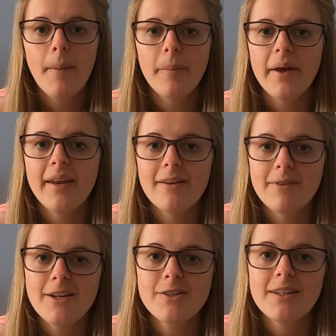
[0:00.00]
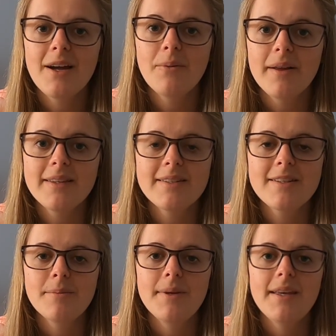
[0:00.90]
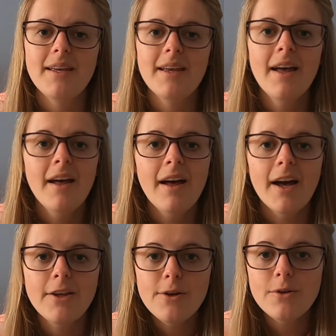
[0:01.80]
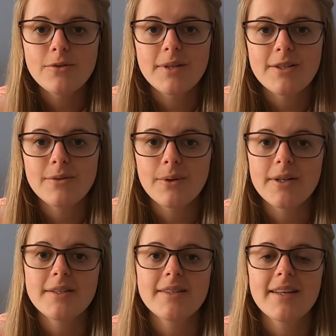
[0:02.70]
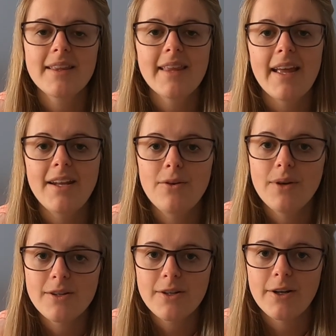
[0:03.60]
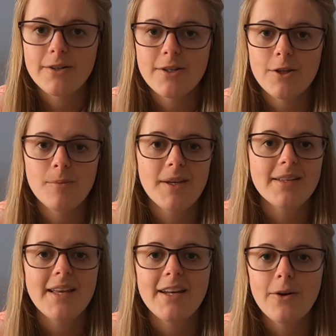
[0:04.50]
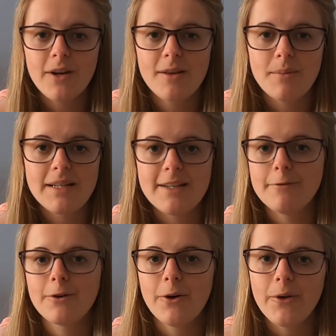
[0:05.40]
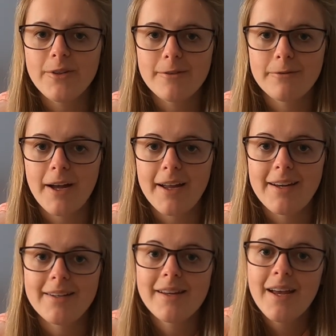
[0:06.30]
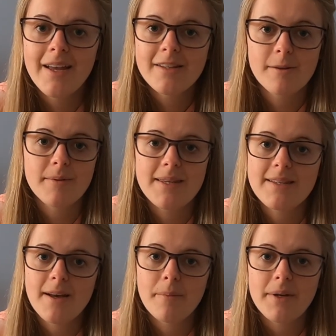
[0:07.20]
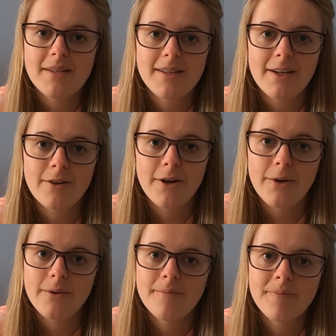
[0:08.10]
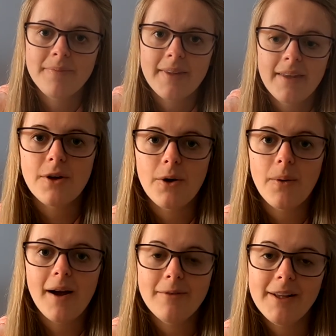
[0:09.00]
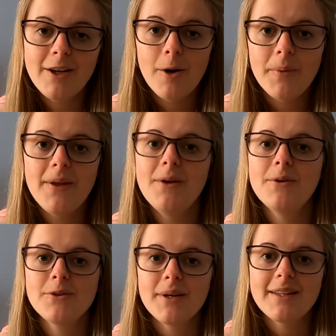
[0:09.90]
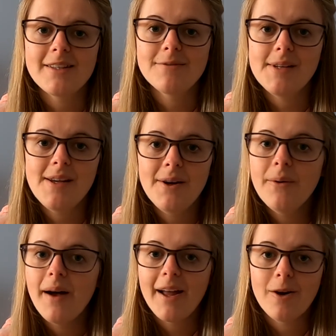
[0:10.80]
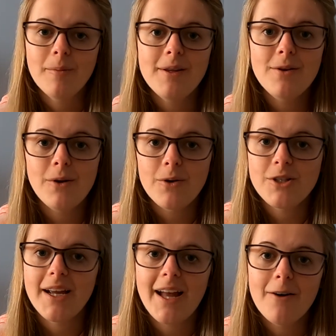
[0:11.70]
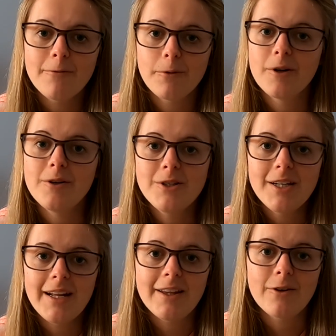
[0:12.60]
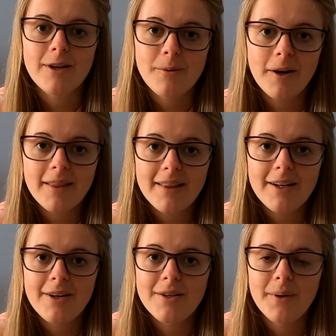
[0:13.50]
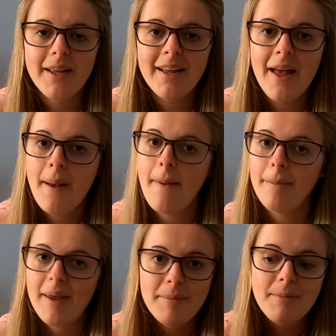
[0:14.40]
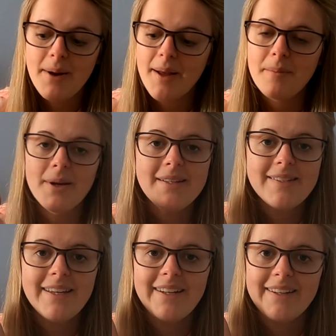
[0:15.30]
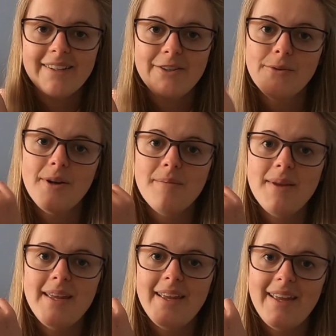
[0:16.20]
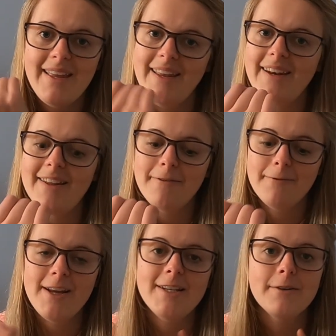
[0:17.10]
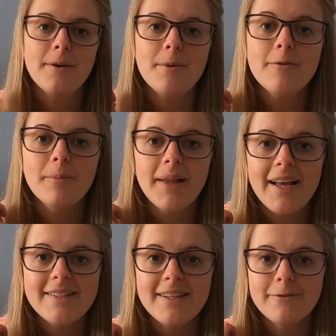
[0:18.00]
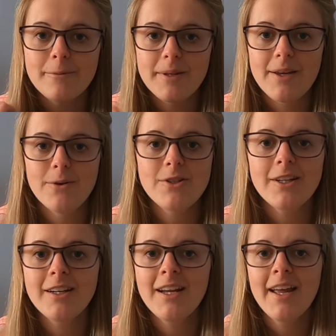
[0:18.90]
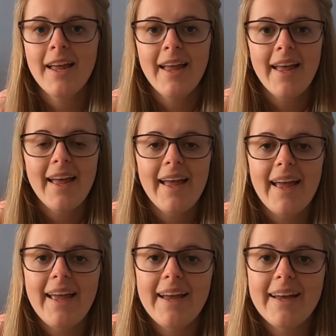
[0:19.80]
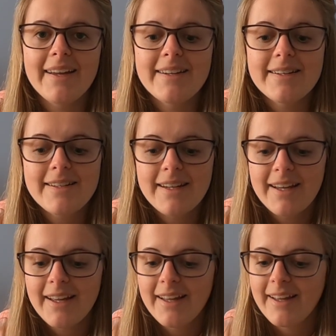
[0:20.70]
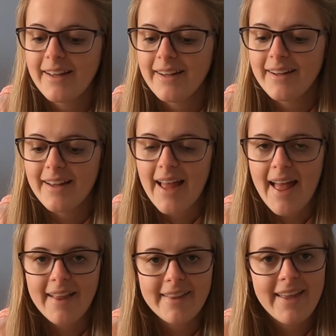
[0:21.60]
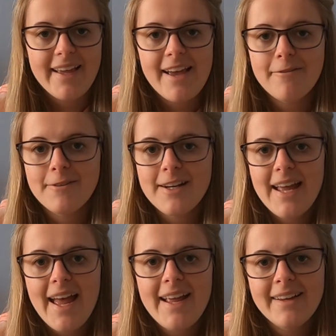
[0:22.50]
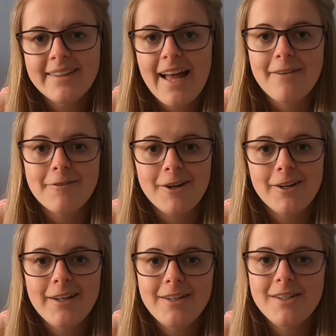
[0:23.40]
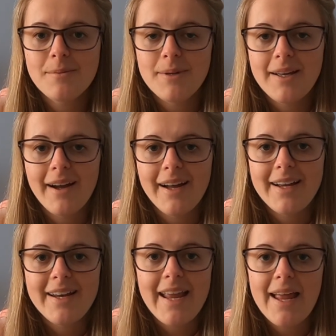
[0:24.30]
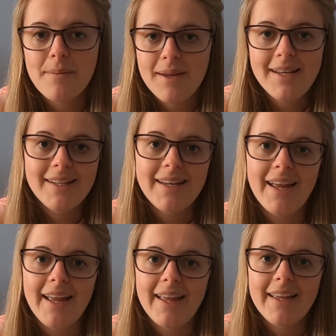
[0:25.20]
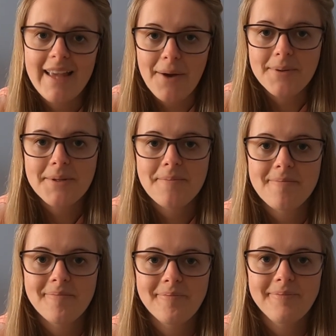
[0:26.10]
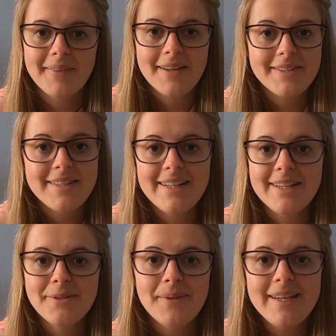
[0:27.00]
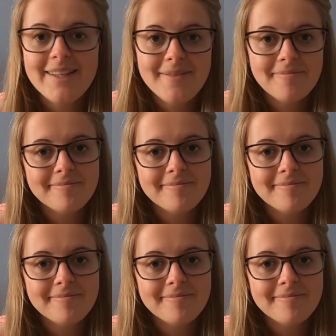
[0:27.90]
But eventually I want this to be a huge resource that you can turn to, because I know it can be difficult to find some of these companies on your own. So I really hope that you enjoyed this video. I hope that you go check out 4OCEAN and the great work that they're doing. Maybe buy a bracelet, join me in the fight to remove plastic from the ocean, and like every day, have courage, be kind, and make today count. I'll see you next week.